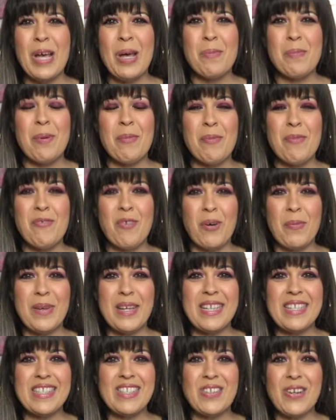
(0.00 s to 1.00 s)
But before we
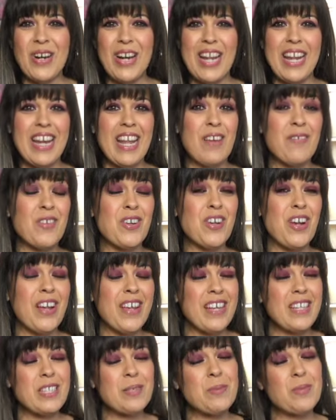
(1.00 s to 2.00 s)
get started, if you're not
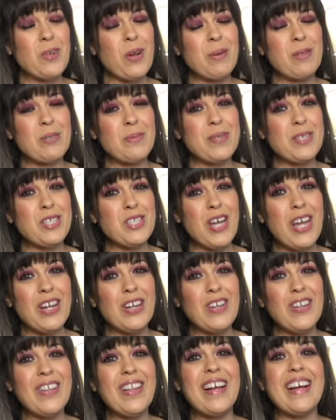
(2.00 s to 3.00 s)
yet subscribed to my
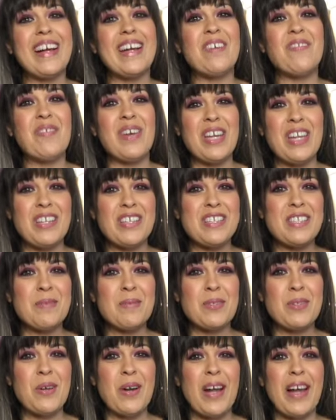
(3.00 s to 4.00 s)
channel, I invite you to
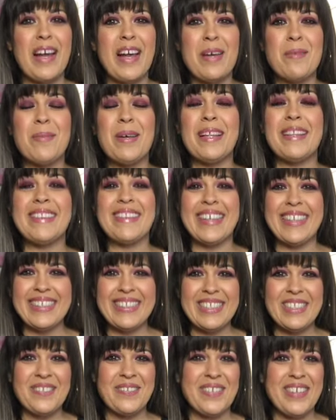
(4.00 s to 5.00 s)
subscribe, like
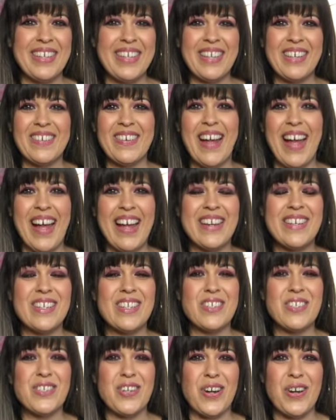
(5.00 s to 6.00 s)
this video, and
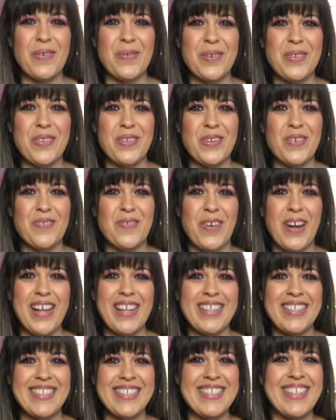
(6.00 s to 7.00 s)
share it with your
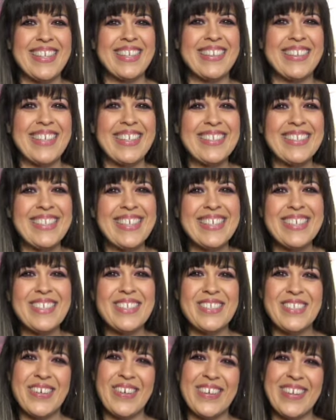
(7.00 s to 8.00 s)
friends. Let's get
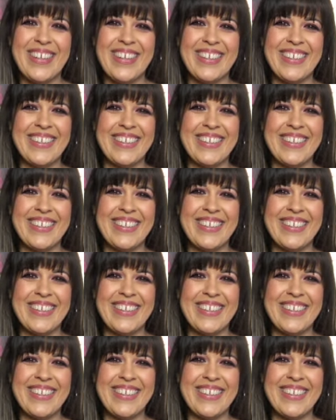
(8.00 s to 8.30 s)
started.